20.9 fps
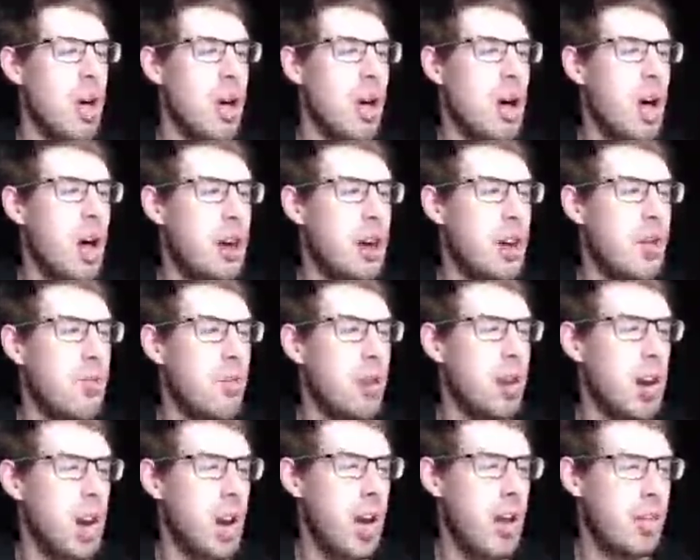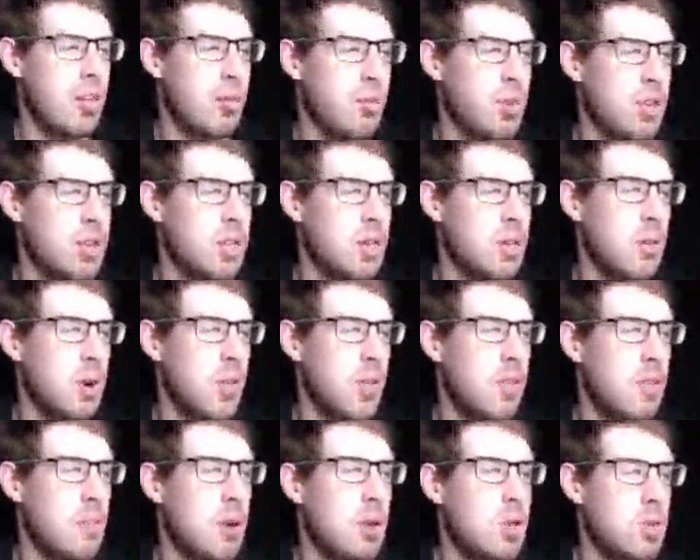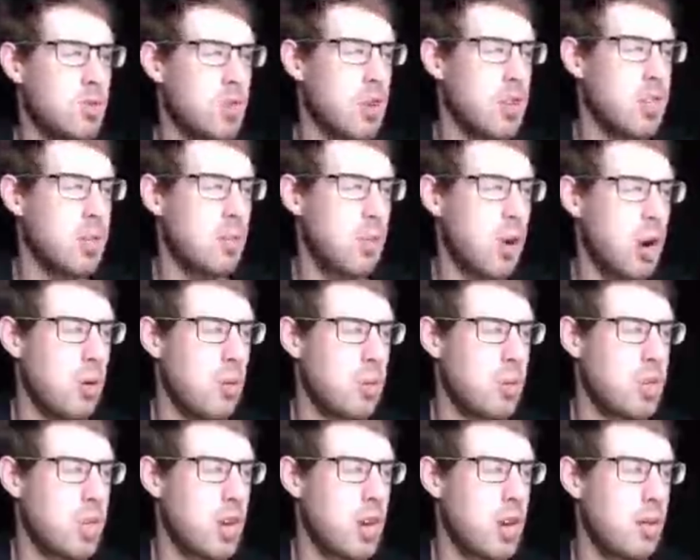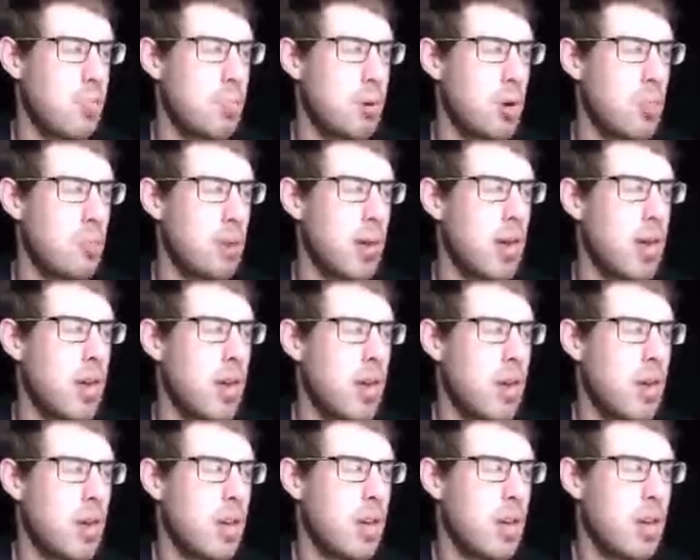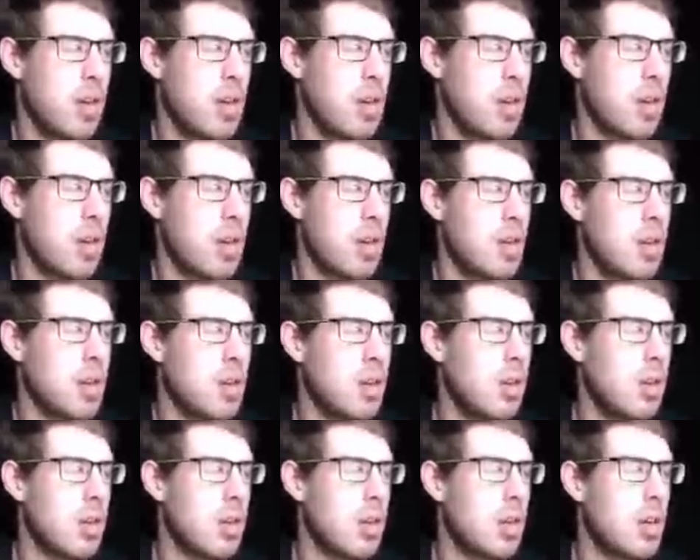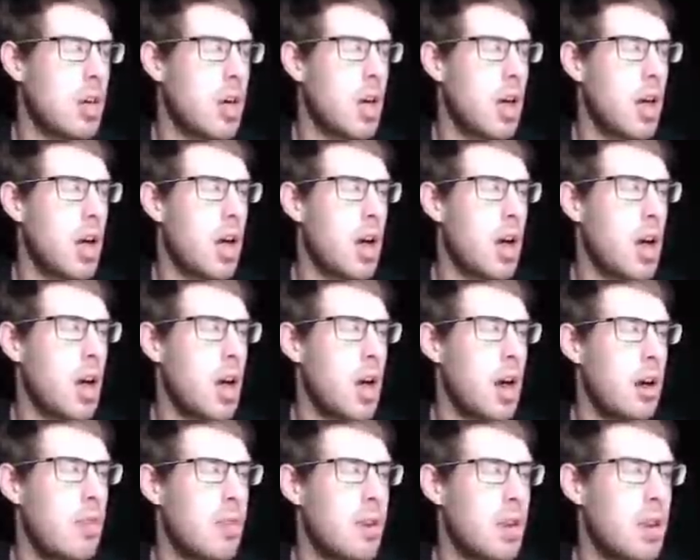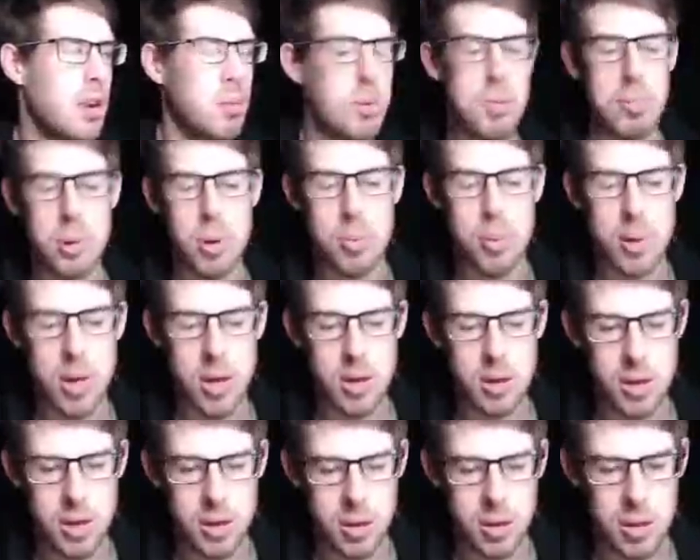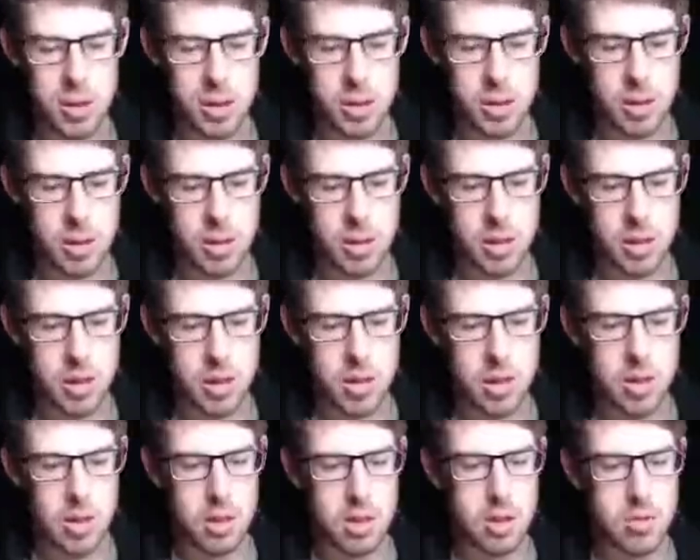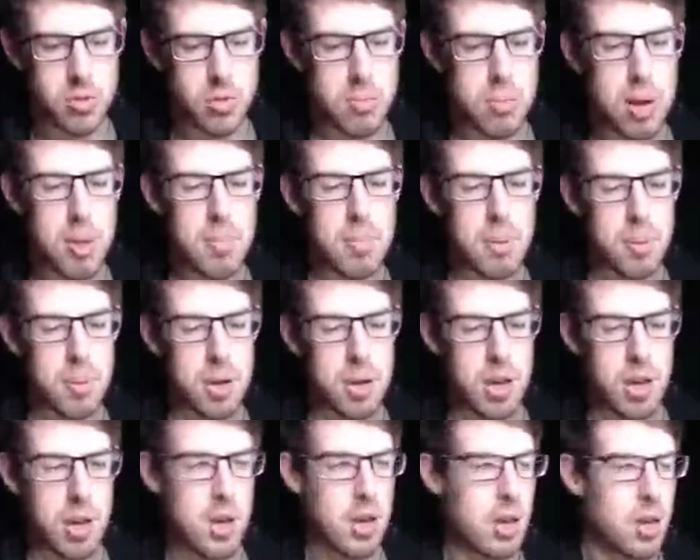I didn't really like the recent one. The most recent one was kind of poopy. Kind of a little bit poopy. Remember me.